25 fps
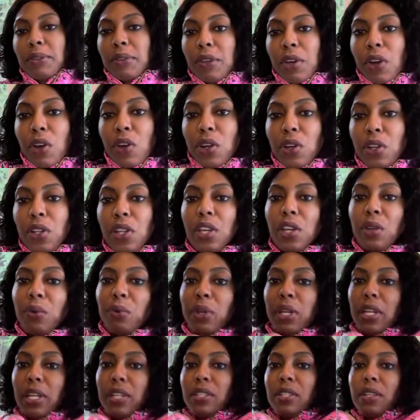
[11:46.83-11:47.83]
Earlier
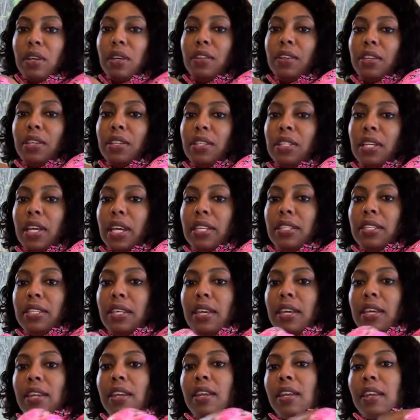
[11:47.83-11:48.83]
when I saw this, I
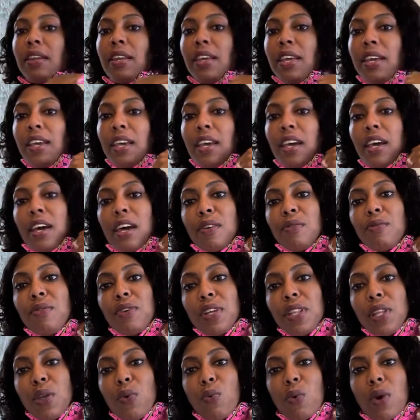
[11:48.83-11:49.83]
said, I
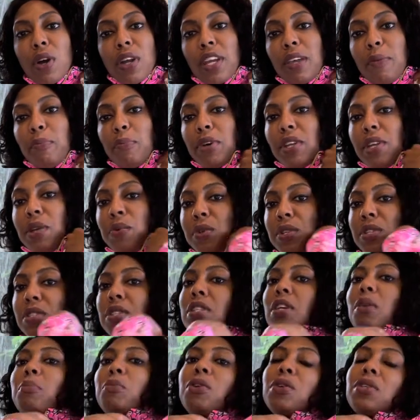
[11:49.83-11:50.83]
really want it, but it was
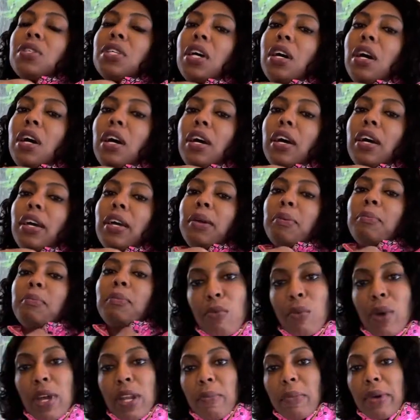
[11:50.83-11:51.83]
summertime.
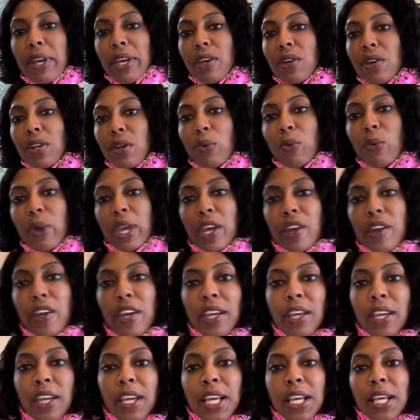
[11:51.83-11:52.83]
When am I gonna wear
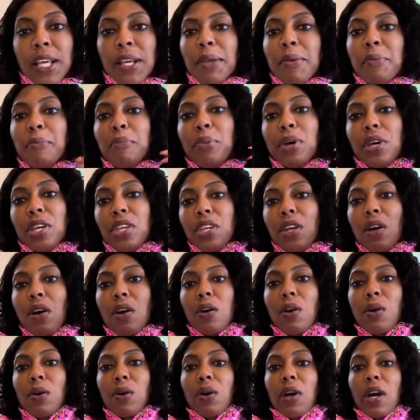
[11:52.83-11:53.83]
it? But
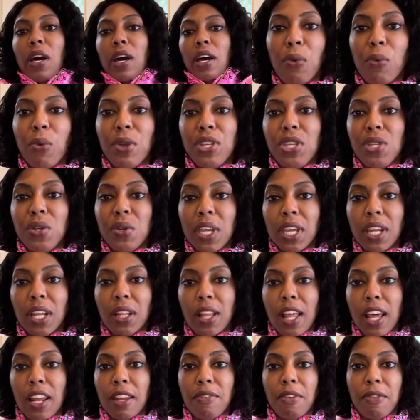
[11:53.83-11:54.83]
y'all, when you get a
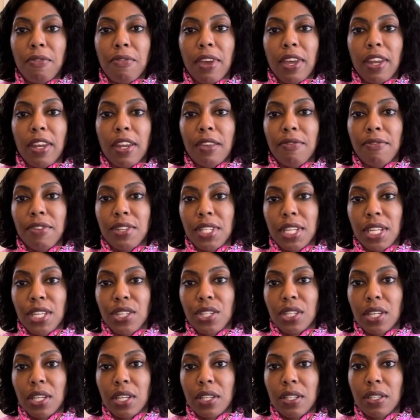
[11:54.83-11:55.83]
lot of event
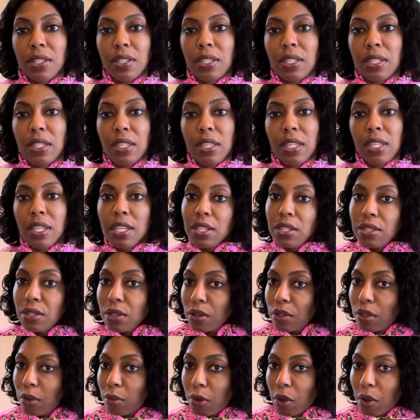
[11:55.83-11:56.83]
invitations, these are
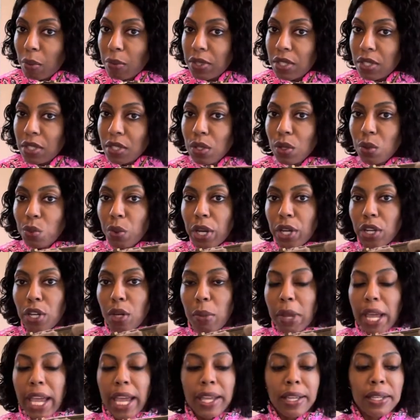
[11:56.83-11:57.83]
the moments to wear your
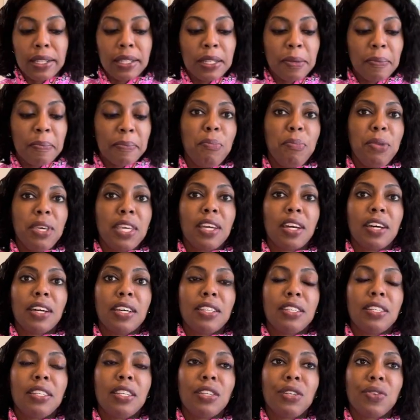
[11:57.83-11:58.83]
bags
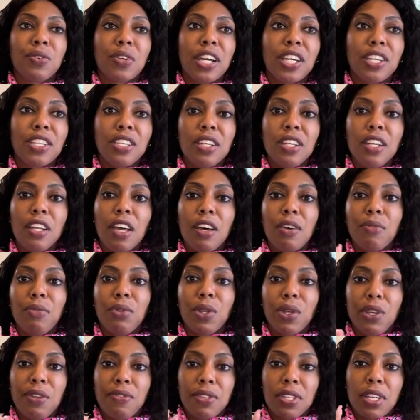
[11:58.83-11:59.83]
because the direction of Louis